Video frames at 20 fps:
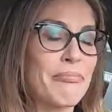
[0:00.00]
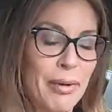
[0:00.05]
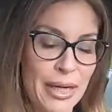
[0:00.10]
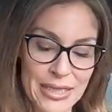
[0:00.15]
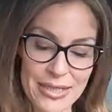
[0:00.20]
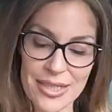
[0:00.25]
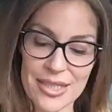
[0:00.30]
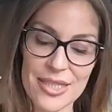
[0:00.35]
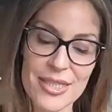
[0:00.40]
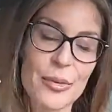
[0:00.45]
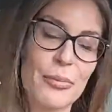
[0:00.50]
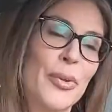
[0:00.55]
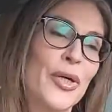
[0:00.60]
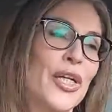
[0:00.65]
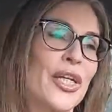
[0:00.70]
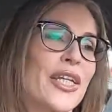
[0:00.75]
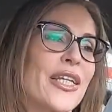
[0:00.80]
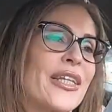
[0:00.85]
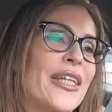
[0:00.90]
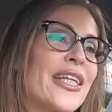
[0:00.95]
Buttons to
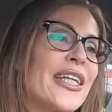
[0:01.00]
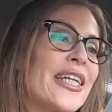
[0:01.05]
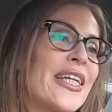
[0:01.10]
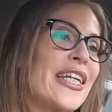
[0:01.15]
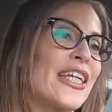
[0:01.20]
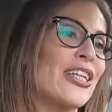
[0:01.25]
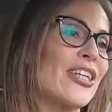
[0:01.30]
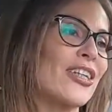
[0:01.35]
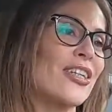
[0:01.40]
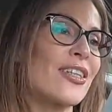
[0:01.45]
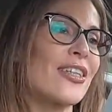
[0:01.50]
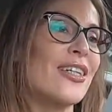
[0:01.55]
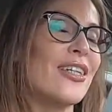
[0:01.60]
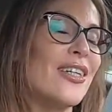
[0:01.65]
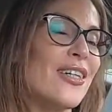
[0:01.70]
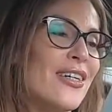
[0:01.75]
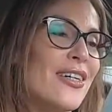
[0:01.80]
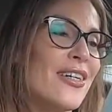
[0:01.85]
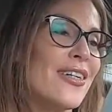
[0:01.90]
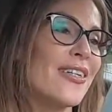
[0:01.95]
put it in the gear.
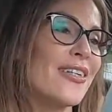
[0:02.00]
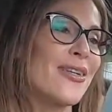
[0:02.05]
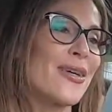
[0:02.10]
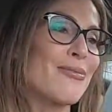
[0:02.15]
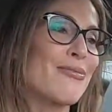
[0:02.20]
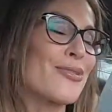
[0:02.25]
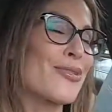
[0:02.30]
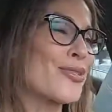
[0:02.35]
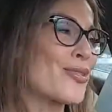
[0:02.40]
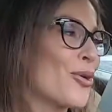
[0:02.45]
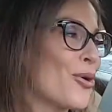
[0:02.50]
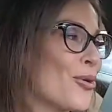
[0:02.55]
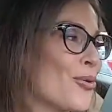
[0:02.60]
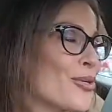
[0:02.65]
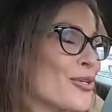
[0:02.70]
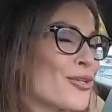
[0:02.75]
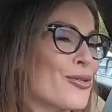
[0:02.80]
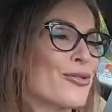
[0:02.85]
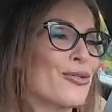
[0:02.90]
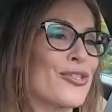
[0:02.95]
I'm so
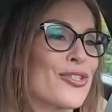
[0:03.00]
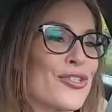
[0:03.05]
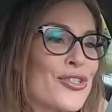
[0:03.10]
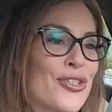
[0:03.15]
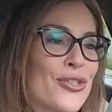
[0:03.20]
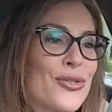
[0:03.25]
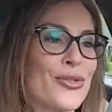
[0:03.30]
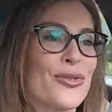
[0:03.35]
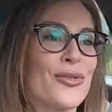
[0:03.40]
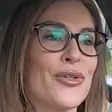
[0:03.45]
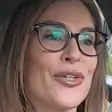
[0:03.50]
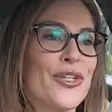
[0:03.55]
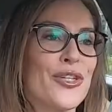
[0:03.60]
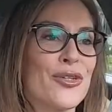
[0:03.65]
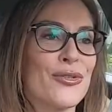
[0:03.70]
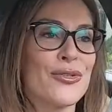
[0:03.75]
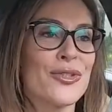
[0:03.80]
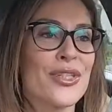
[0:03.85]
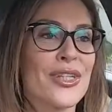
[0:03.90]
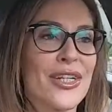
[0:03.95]
used to
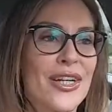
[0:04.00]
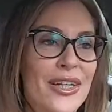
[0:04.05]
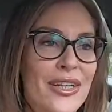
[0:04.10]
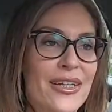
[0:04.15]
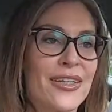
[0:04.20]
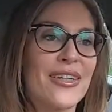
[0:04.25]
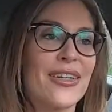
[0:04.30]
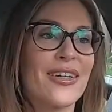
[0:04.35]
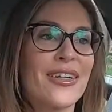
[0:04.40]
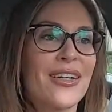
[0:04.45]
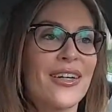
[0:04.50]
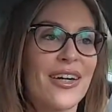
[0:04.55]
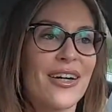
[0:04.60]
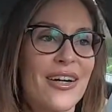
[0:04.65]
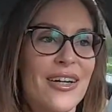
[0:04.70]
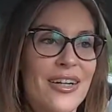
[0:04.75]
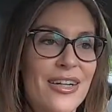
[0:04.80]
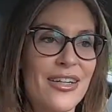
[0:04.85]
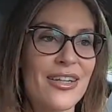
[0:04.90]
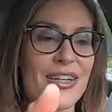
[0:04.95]
using
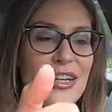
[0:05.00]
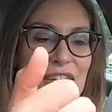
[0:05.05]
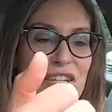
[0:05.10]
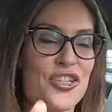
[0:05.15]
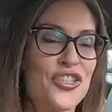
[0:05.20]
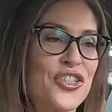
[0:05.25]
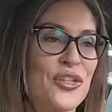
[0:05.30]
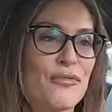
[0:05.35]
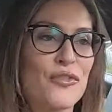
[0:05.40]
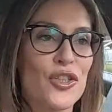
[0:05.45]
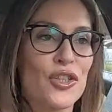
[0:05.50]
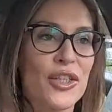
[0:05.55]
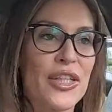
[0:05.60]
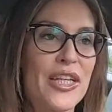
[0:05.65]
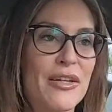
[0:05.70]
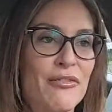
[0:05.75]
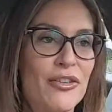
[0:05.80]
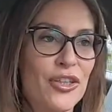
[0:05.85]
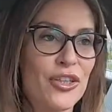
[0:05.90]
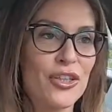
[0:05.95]
shifter
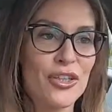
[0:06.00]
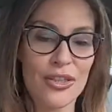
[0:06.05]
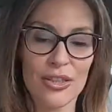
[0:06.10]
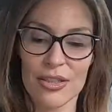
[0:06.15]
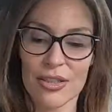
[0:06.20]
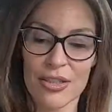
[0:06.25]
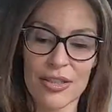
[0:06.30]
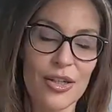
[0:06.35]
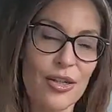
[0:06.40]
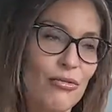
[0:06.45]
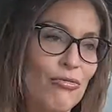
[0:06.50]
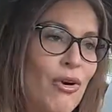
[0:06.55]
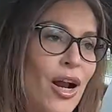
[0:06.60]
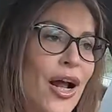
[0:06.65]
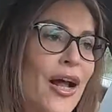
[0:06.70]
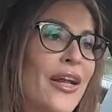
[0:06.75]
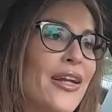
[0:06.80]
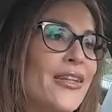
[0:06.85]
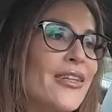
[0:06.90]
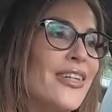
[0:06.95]
lever,
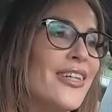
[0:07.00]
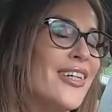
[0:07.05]
right?